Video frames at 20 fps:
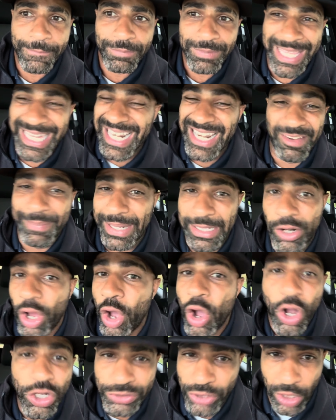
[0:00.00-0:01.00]
He didn't even make an
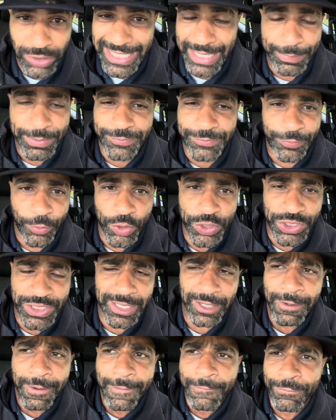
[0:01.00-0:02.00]
all-star team his first
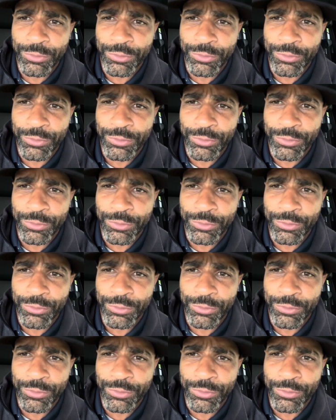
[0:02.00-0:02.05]
year.